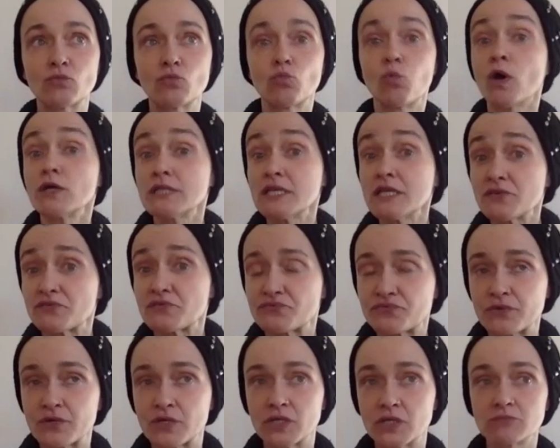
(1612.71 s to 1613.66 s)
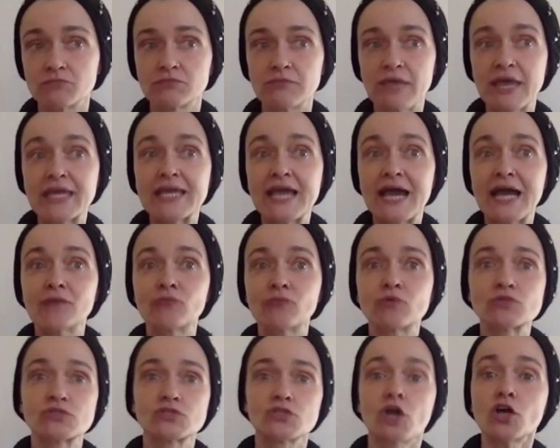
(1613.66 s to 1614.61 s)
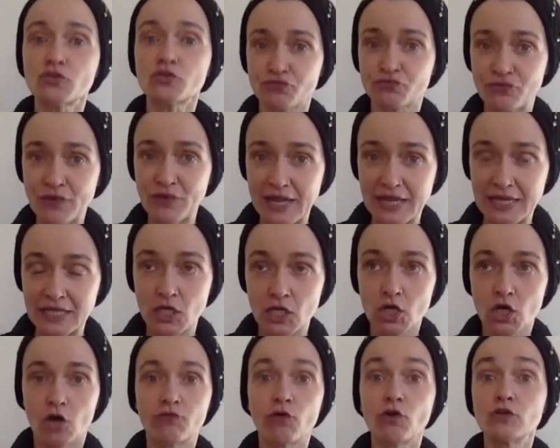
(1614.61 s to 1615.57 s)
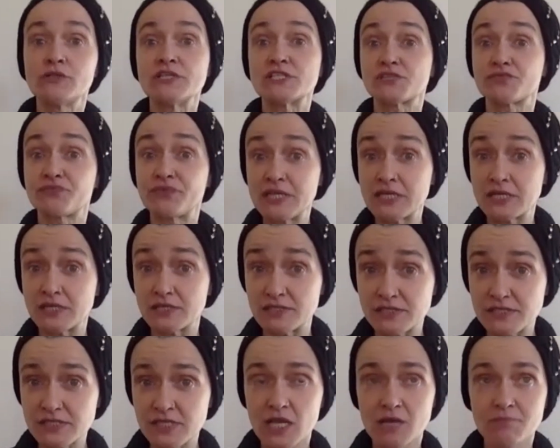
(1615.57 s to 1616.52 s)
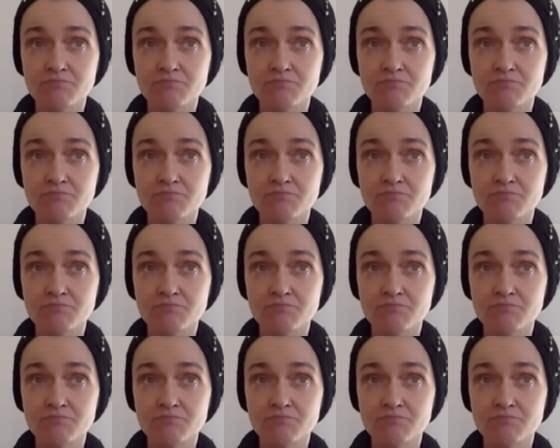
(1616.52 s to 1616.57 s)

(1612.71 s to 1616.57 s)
What if AI was not fed of all these fears,